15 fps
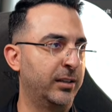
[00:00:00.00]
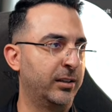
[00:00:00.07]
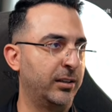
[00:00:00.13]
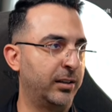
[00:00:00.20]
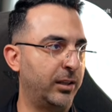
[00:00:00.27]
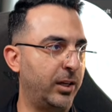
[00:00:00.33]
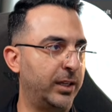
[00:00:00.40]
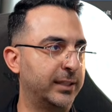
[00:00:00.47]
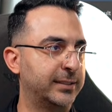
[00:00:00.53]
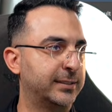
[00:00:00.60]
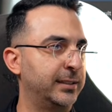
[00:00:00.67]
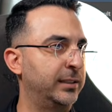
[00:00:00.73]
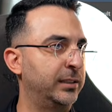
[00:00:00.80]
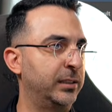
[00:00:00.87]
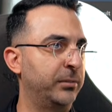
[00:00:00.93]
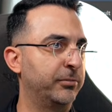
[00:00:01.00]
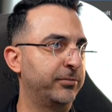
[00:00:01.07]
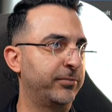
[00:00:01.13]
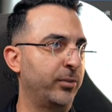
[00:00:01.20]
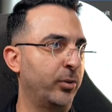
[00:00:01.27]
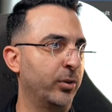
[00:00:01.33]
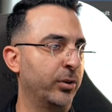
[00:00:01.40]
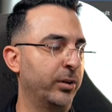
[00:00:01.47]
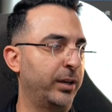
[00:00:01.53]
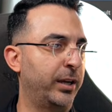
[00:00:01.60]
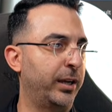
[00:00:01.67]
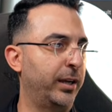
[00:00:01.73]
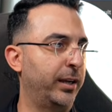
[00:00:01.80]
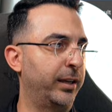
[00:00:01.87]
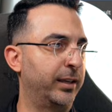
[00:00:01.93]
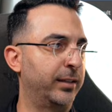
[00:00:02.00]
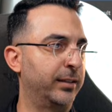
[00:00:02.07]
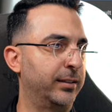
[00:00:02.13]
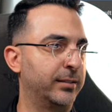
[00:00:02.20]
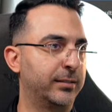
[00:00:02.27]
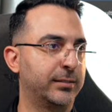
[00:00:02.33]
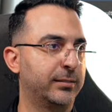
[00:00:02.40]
like Seedream 4 and